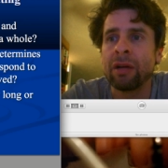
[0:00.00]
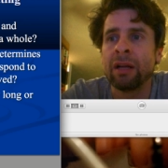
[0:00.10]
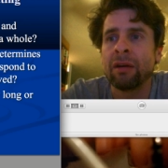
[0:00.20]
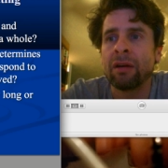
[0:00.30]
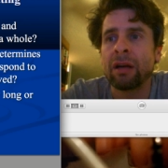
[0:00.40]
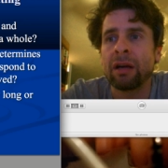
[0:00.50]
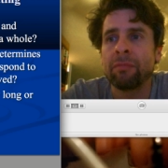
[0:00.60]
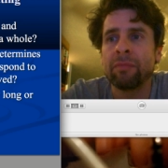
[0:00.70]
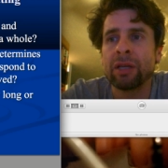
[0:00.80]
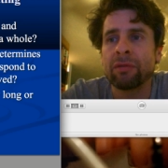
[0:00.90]

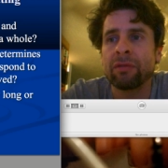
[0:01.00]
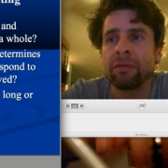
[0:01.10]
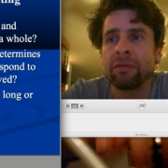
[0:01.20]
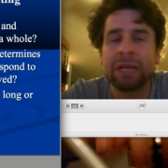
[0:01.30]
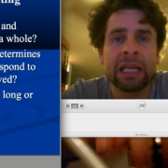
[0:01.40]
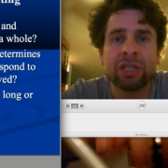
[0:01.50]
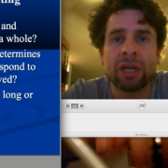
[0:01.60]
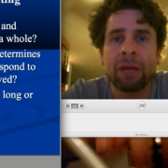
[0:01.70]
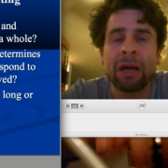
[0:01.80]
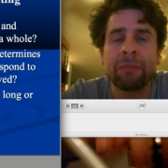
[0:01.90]
The beginning
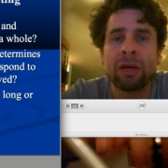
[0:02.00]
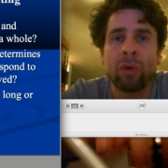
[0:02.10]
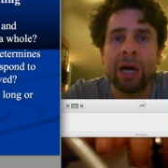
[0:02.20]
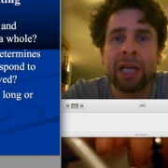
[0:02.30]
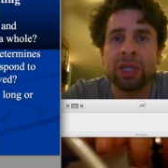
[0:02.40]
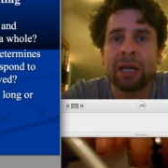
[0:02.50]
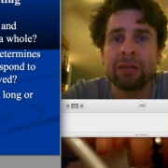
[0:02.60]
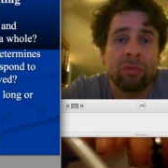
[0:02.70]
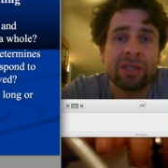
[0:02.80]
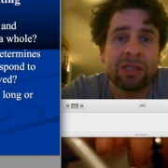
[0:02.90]
shot might be a wide shot,
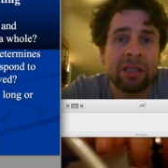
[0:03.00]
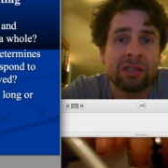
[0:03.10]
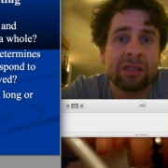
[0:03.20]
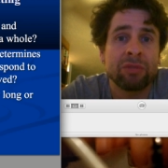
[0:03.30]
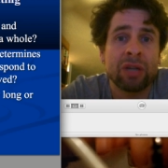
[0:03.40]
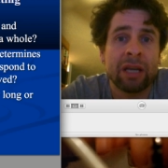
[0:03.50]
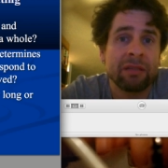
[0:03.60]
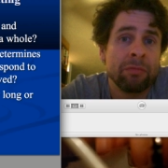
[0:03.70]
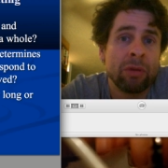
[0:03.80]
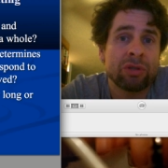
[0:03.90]
and what's the
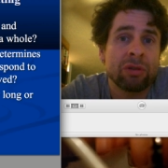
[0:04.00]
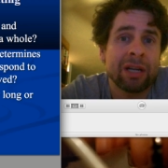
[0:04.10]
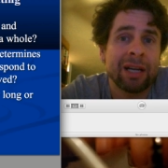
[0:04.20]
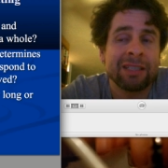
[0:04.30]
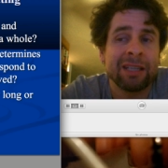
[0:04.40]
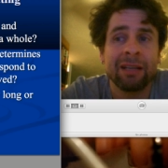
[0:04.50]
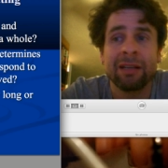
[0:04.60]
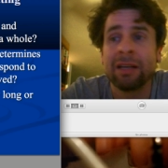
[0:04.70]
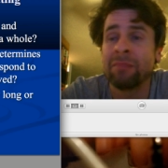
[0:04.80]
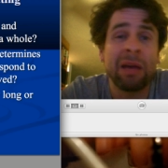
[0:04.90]
subjective emotional content?
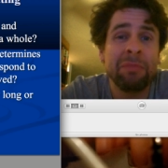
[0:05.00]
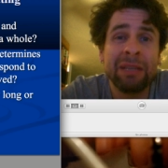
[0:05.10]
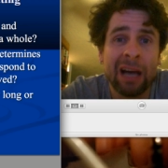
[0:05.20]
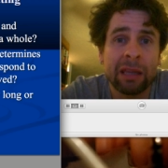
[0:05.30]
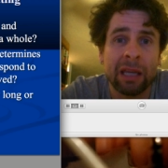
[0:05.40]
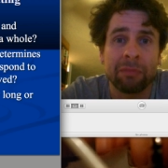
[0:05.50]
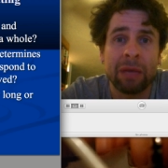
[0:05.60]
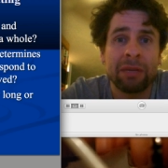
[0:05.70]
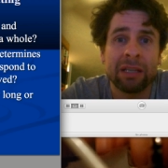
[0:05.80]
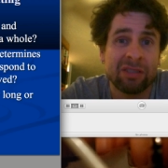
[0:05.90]
Maybe nothing.
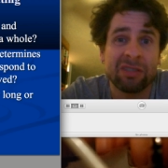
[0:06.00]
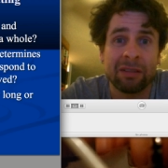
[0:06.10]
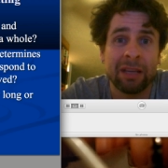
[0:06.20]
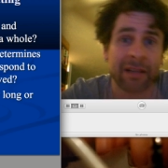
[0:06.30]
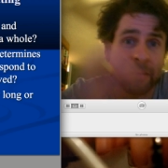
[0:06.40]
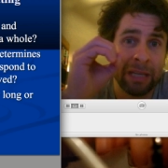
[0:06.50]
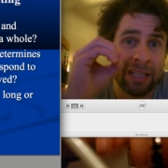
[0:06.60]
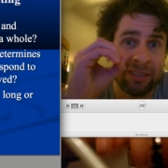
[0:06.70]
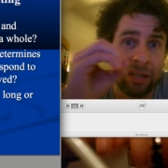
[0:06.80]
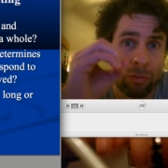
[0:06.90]
Maybe it's like a big
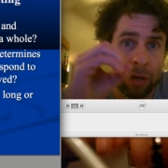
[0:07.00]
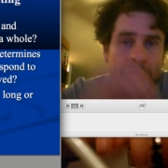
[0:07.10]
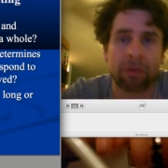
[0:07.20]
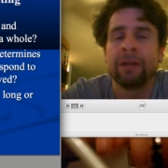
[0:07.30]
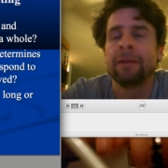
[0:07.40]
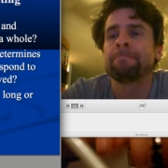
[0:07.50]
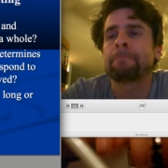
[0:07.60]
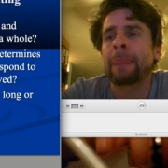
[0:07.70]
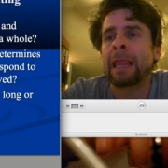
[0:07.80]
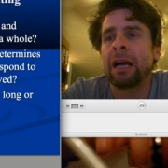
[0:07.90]
zero.
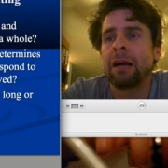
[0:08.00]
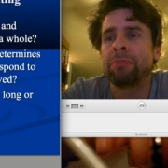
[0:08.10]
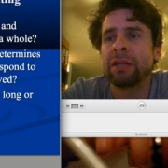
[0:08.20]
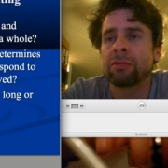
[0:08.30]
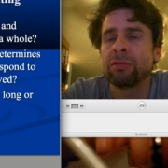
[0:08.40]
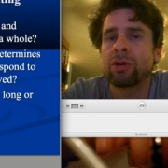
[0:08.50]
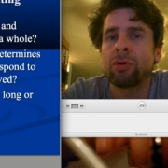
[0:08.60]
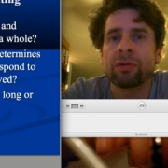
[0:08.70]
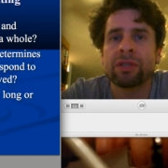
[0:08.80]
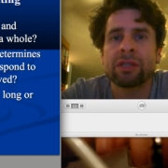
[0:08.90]
But through the
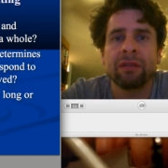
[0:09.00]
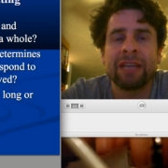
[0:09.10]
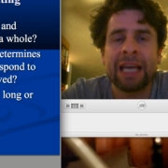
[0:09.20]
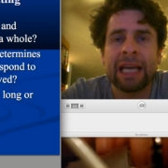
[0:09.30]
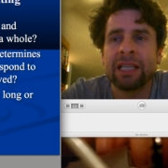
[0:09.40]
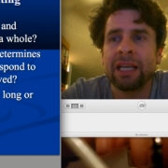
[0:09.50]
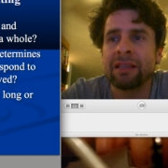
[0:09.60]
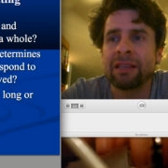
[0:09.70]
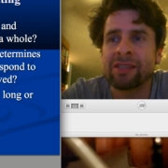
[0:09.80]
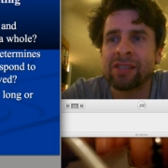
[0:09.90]
course of the editing
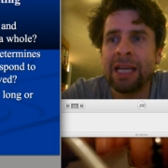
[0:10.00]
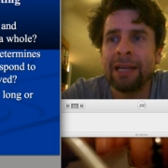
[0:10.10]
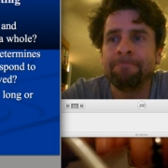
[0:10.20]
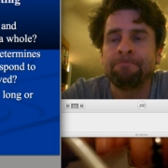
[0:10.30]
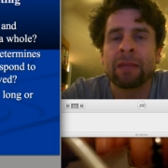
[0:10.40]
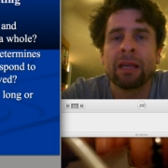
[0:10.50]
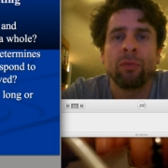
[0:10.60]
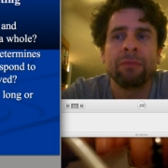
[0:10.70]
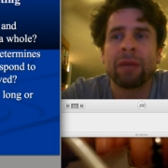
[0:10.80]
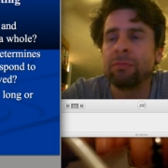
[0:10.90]
in the scene,
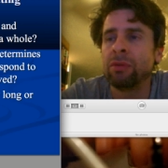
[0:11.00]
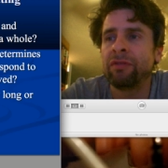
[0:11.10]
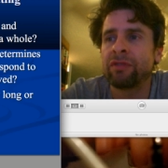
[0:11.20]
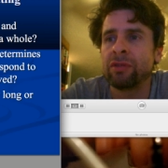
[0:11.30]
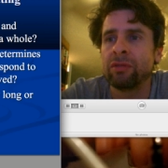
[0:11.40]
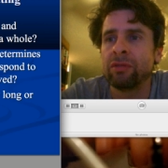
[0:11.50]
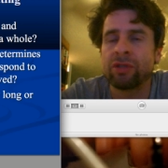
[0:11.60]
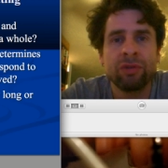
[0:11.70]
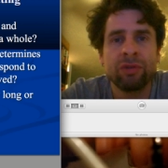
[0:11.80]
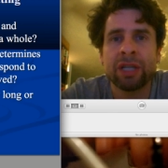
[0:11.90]
we might move to
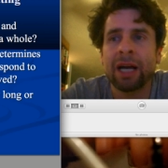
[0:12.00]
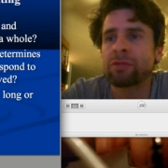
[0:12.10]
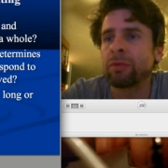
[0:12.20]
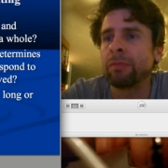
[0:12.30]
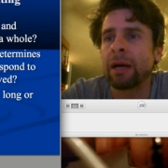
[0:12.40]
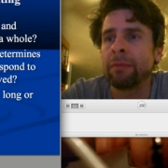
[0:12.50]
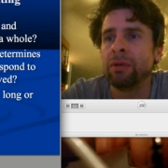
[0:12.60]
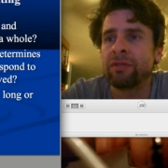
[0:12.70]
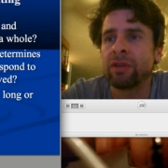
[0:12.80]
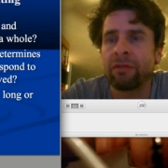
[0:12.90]
two shots, we might
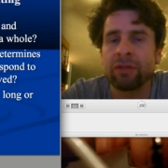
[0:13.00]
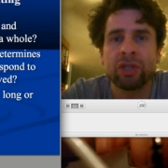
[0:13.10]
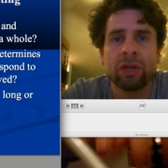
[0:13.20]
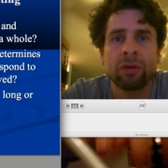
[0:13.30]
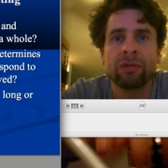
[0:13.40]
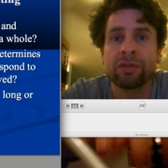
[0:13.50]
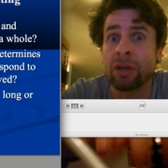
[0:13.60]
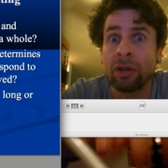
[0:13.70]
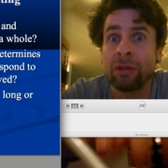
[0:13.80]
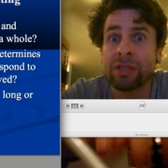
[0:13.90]
move to over the shoulders and
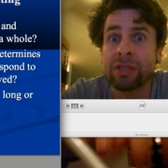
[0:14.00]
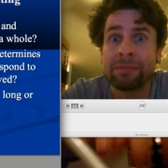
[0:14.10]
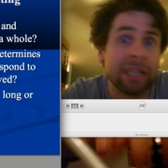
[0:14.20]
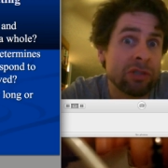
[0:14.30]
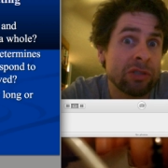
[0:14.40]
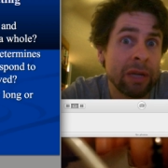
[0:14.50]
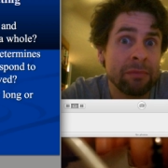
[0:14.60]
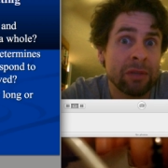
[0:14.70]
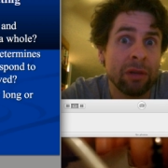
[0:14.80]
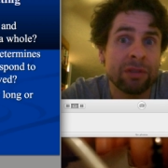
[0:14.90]
close-ups and extreme
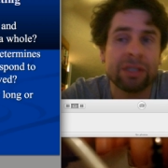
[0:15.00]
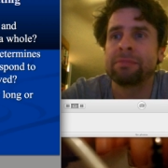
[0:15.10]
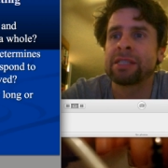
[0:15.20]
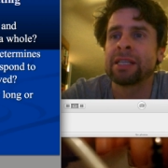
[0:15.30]
close-ups,